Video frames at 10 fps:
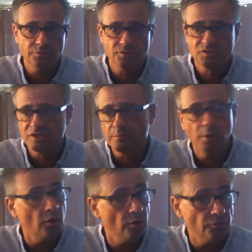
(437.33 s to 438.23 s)
Sigma
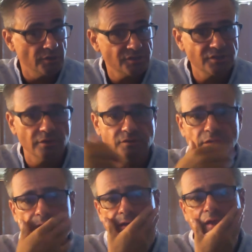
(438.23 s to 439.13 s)
Aldrich sells a
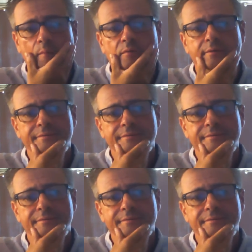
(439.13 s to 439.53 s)
lot of chemicals.